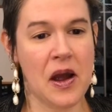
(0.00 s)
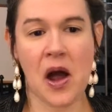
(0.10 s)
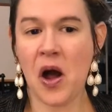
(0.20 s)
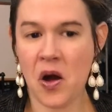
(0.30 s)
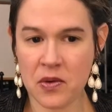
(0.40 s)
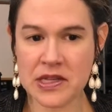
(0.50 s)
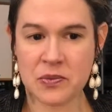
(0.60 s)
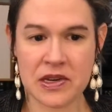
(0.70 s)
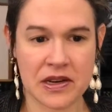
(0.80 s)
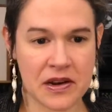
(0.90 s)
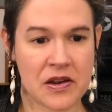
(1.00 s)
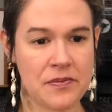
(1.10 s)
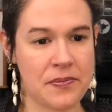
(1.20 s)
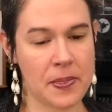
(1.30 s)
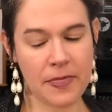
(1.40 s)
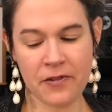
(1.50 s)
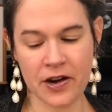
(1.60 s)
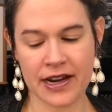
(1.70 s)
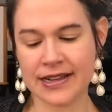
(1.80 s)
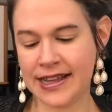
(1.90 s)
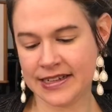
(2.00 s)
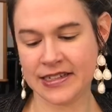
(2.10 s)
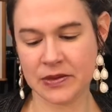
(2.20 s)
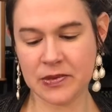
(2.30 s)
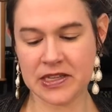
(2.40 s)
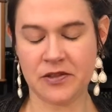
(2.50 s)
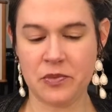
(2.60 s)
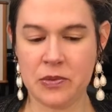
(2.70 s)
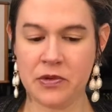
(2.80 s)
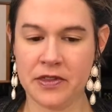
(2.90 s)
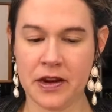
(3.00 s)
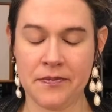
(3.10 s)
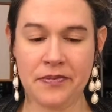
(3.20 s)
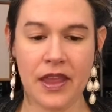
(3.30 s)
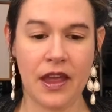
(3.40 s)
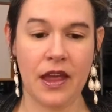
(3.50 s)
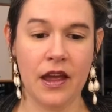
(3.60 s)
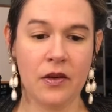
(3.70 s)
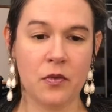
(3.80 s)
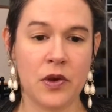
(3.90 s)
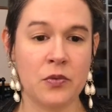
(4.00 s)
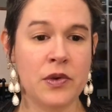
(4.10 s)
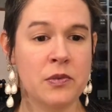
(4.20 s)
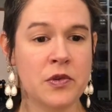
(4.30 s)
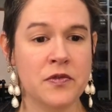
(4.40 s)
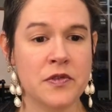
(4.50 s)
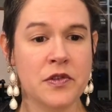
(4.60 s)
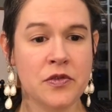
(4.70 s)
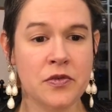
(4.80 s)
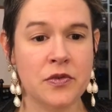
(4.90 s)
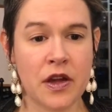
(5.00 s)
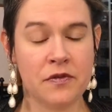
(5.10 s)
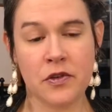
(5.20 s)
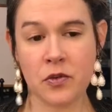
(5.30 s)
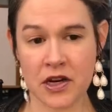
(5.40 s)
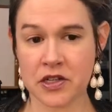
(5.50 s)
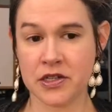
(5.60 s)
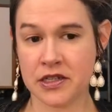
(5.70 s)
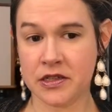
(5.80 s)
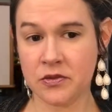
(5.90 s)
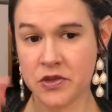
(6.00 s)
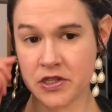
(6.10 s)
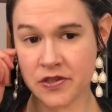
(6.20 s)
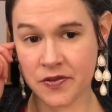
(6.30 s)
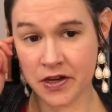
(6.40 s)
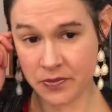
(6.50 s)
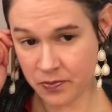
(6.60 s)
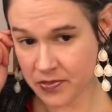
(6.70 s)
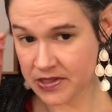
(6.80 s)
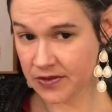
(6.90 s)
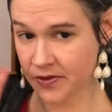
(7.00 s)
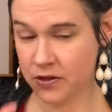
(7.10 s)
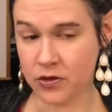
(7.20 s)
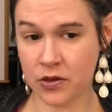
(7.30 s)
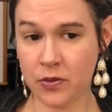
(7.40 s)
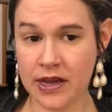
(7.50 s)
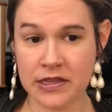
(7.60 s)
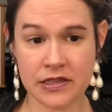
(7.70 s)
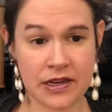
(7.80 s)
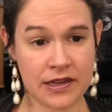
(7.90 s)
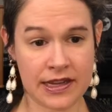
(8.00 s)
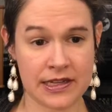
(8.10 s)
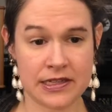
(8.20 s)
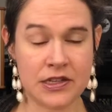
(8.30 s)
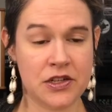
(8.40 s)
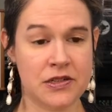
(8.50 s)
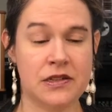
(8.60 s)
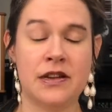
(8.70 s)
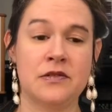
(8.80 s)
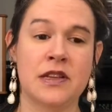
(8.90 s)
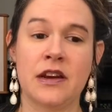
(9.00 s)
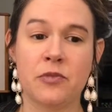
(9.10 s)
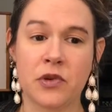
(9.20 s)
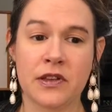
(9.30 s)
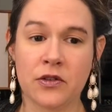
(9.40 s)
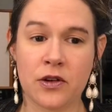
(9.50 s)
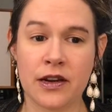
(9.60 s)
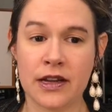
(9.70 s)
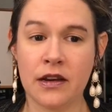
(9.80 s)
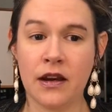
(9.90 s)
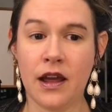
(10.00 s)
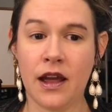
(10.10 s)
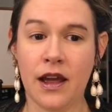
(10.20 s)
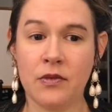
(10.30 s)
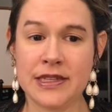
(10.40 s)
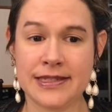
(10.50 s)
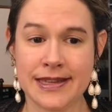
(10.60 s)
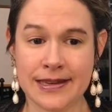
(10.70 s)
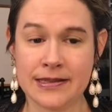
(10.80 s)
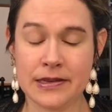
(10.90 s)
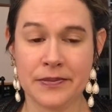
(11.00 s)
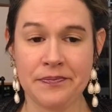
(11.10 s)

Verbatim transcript: always been a very eclectic mix of people there when we moved to Longview, Washington, which is very Pacific Northwest, like I said, just outside of Portland, Oregon, I was six.